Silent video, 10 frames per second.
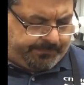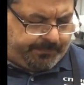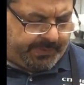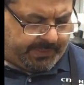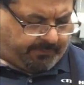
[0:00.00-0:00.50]

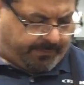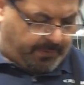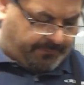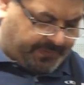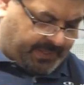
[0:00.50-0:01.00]
we're going to
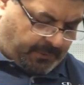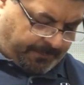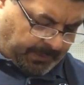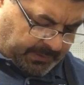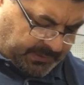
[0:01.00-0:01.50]
remove the hilt
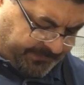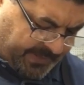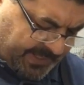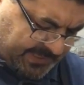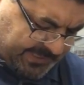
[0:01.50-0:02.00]
blocks
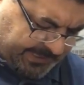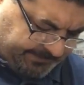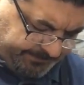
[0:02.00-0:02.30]
first.